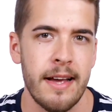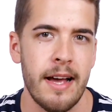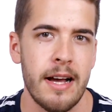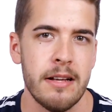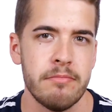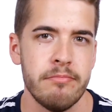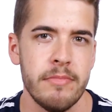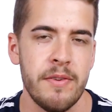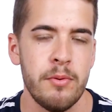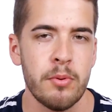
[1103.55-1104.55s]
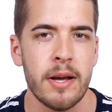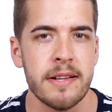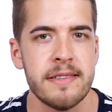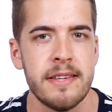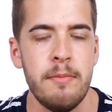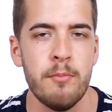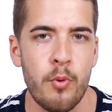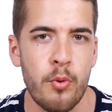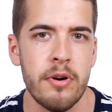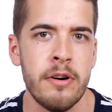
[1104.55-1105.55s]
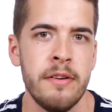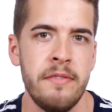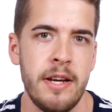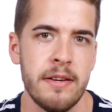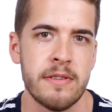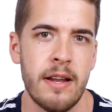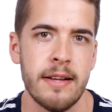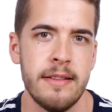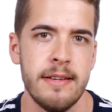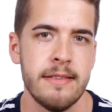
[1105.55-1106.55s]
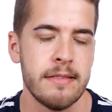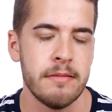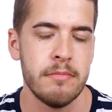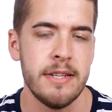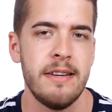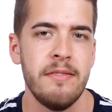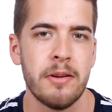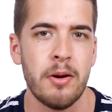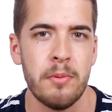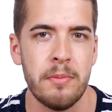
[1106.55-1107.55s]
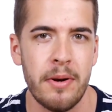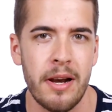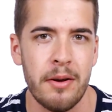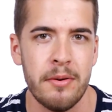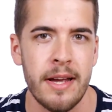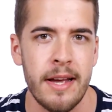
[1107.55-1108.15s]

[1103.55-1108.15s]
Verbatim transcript: And if you would like to see more videos like this, please leave a comment below.